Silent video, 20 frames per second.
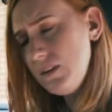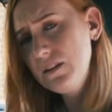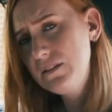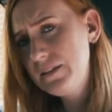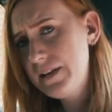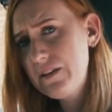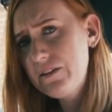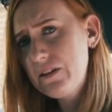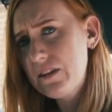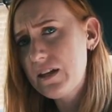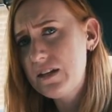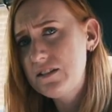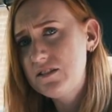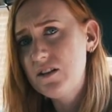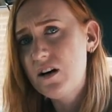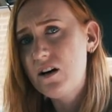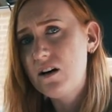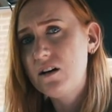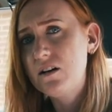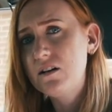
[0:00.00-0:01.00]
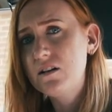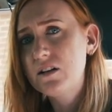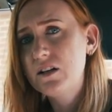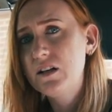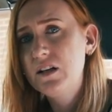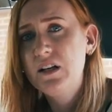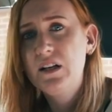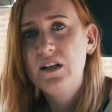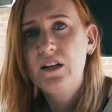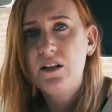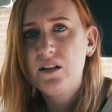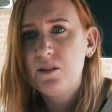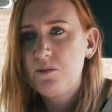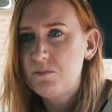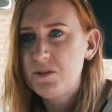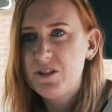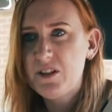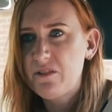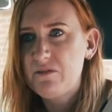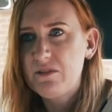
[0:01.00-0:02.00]
Now that they're dark,
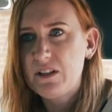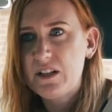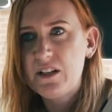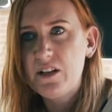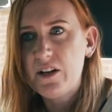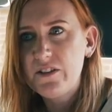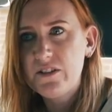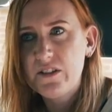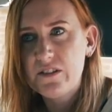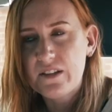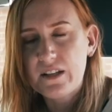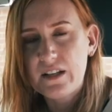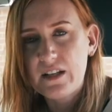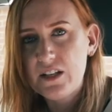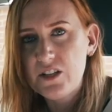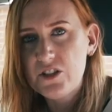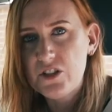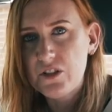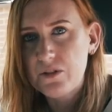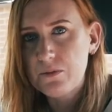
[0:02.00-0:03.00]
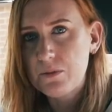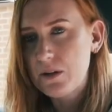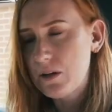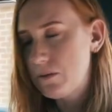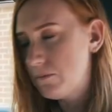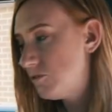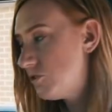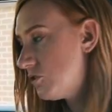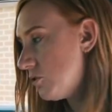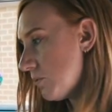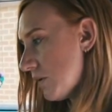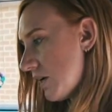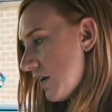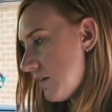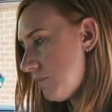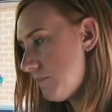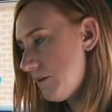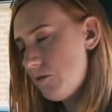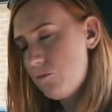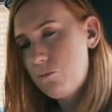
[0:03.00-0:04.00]
we don't really notice any issues with them. Sure, we get
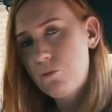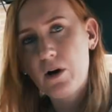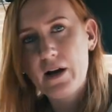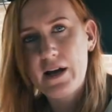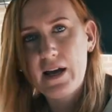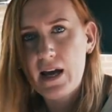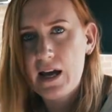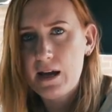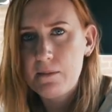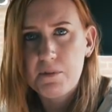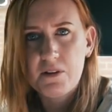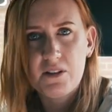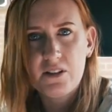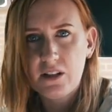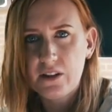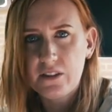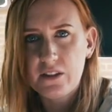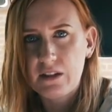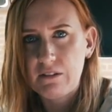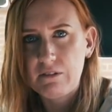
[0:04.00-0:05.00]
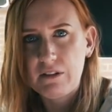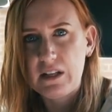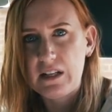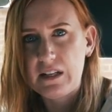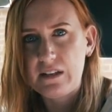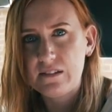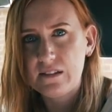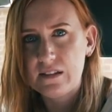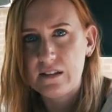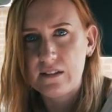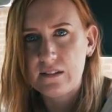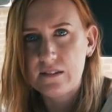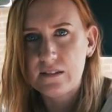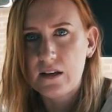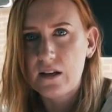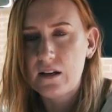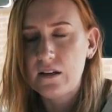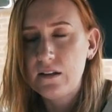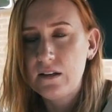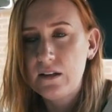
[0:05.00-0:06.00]
a bit of white hair, but nothing really
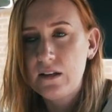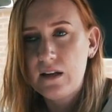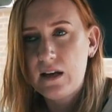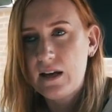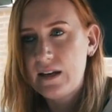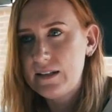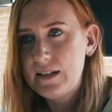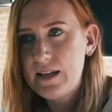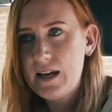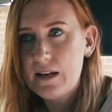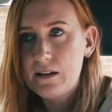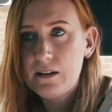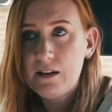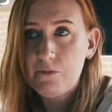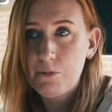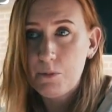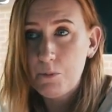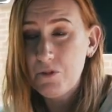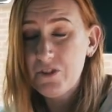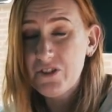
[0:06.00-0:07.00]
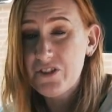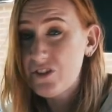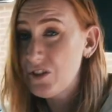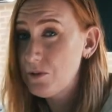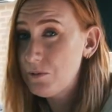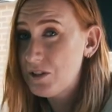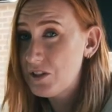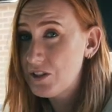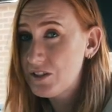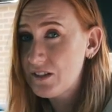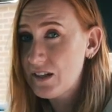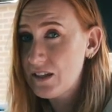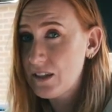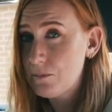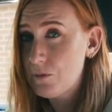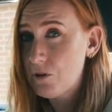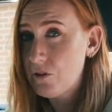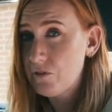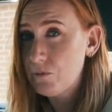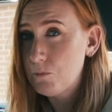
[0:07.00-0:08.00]
sinister. And again, if we wanted to, we could take
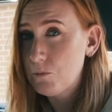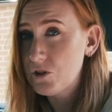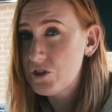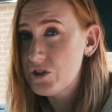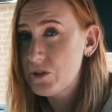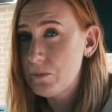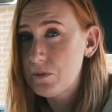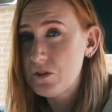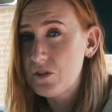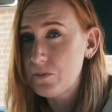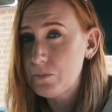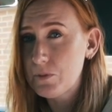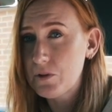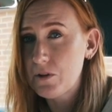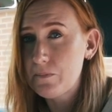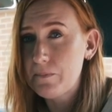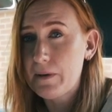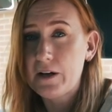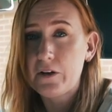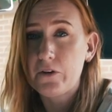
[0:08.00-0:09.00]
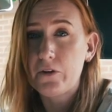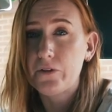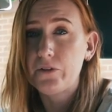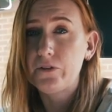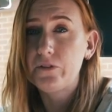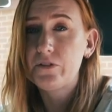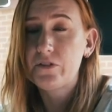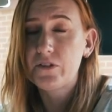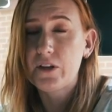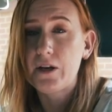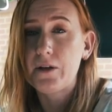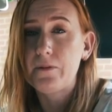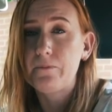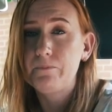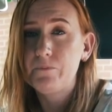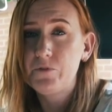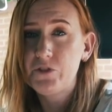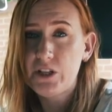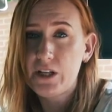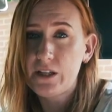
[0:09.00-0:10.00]
them off and wash them and just put them back on. So
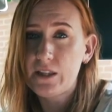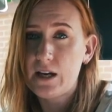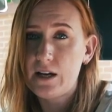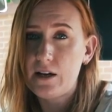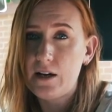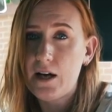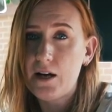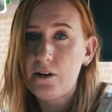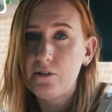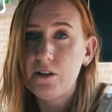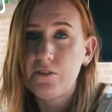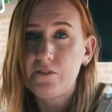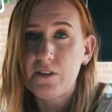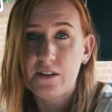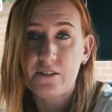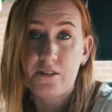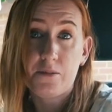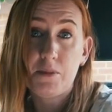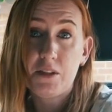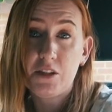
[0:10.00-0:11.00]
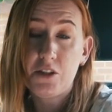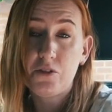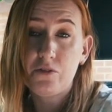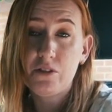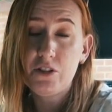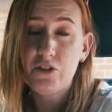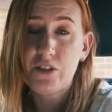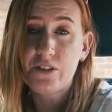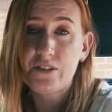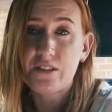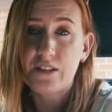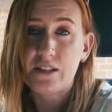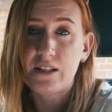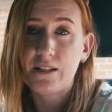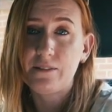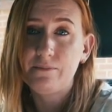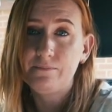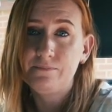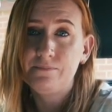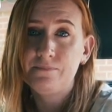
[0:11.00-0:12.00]
check that out if that's something that you're interested in.